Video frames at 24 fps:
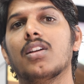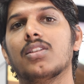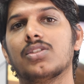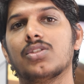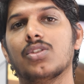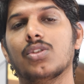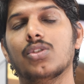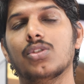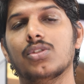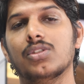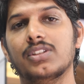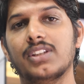
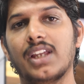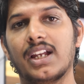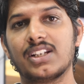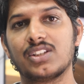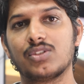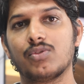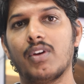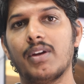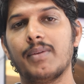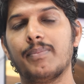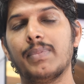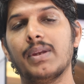so
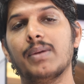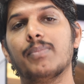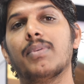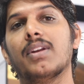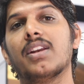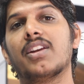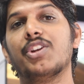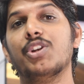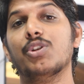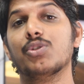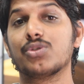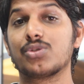that's why
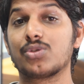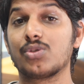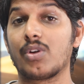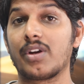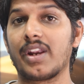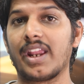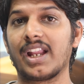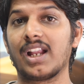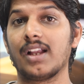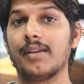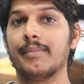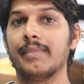people used to
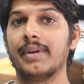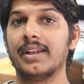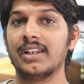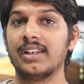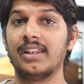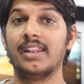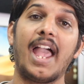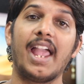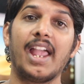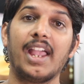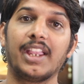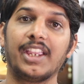
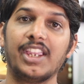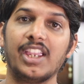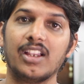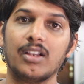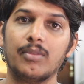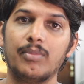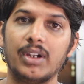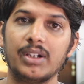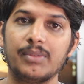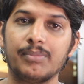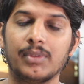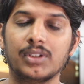recommend
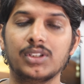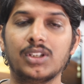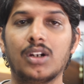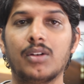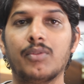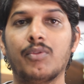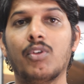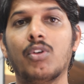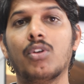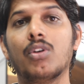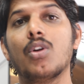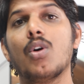gigabyte
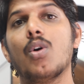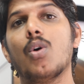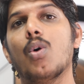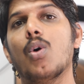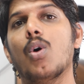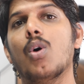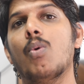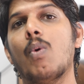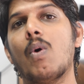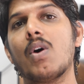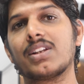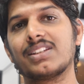motherboard
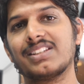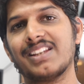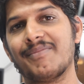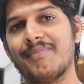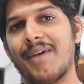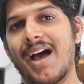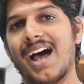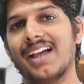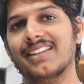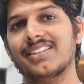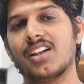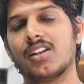over
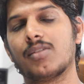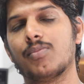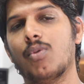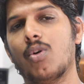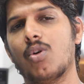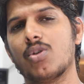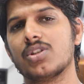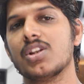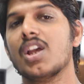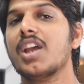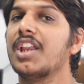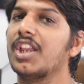some other
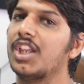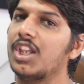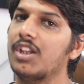boards.